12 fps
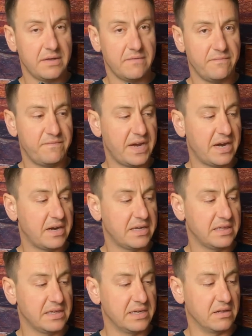very
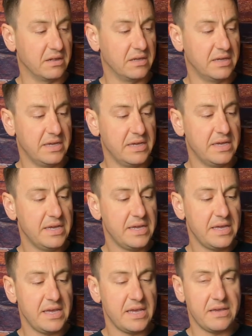little,
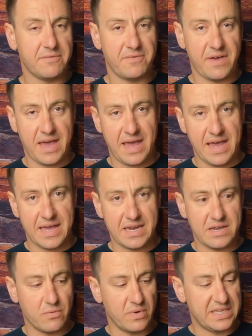if
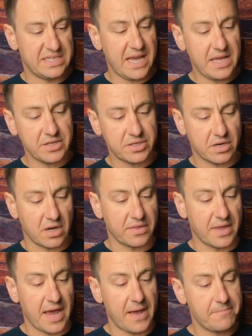any, retention on
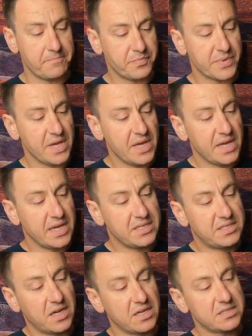that.
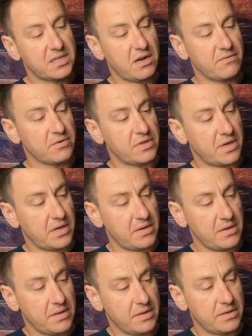It does cover
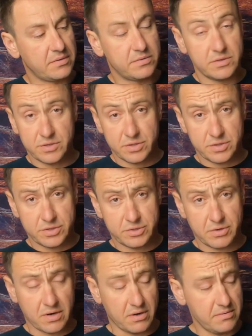the
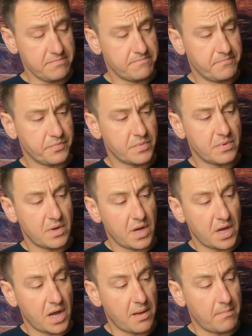trigger
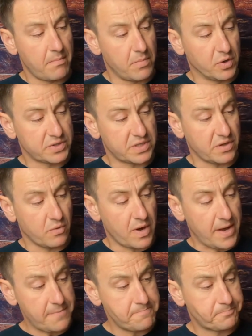most of the
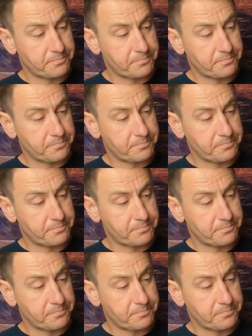way,